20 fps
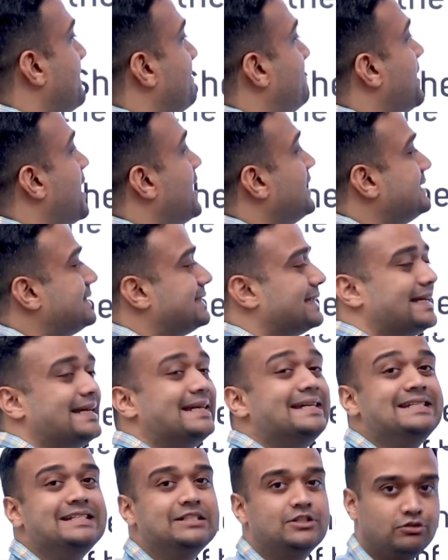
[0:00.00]
Burst
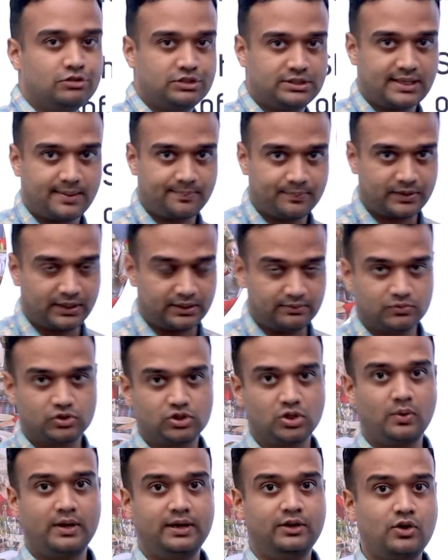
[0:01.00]
into something.
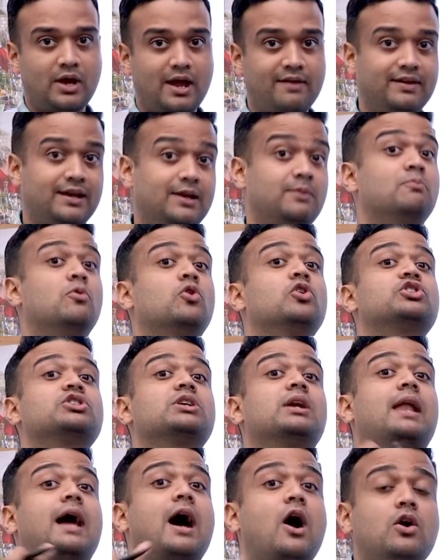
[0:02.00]
So when you have an
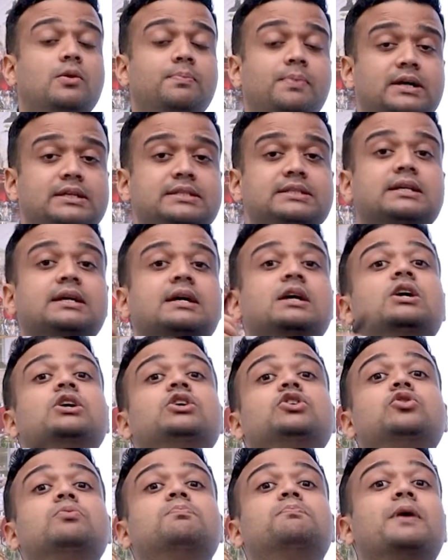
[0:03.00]
emotional outburst,
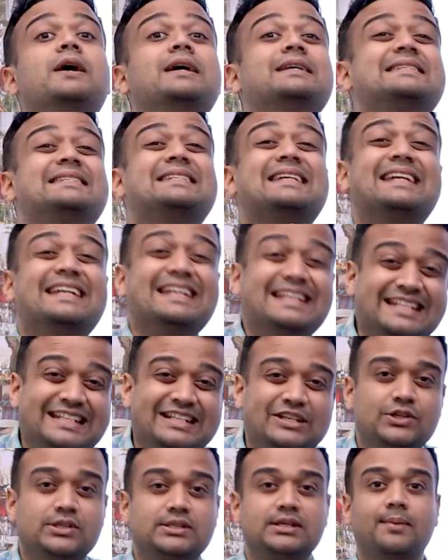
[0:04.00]
you burst
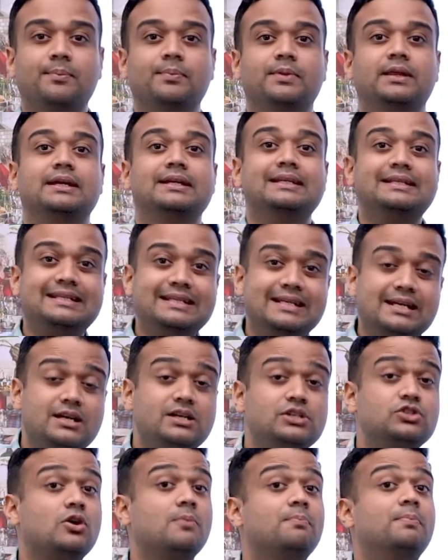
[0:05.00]
into something.
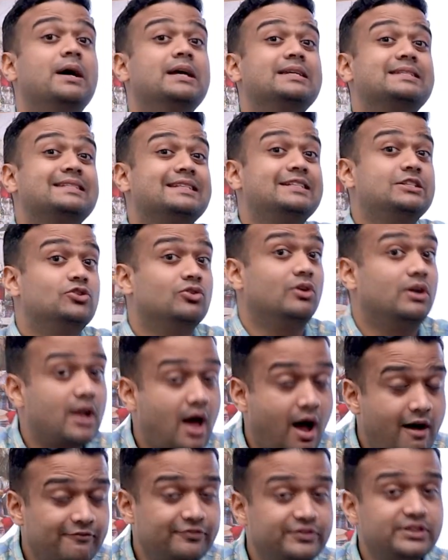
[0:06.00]
Tears or burst into
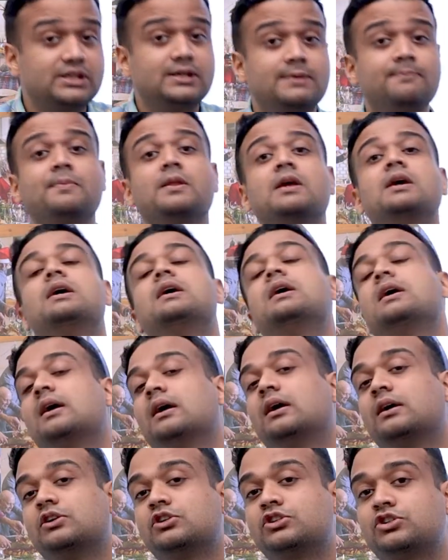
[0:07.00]
laughter,
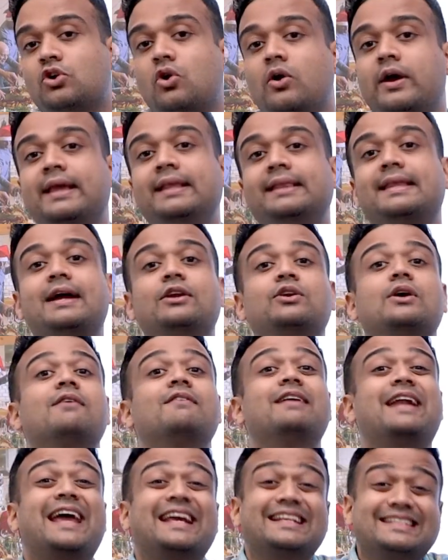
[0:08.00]
showing that you have
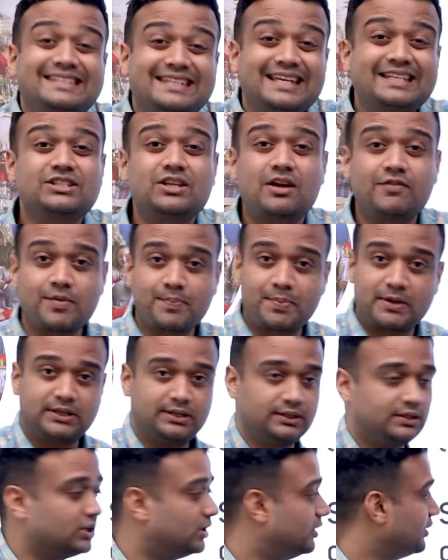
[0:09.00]
an excess of a
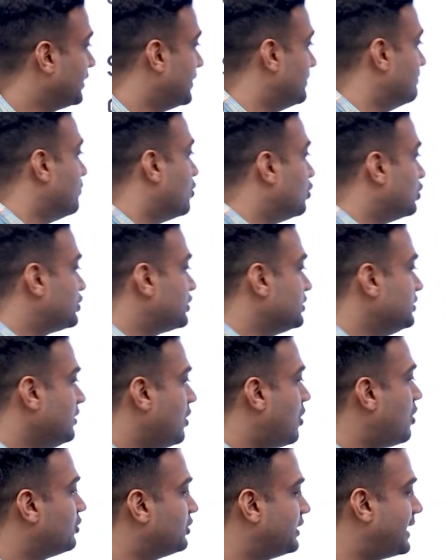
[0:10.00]
particular emotion
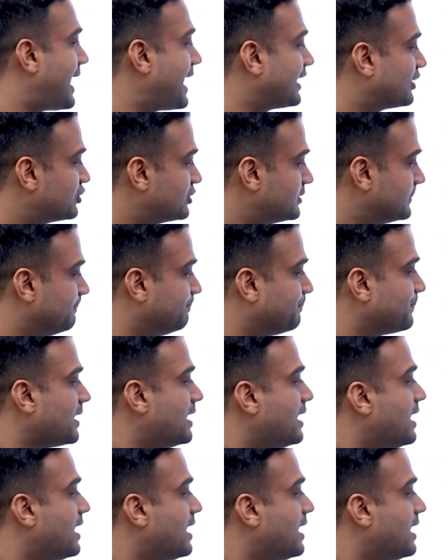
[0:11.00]
or reaction.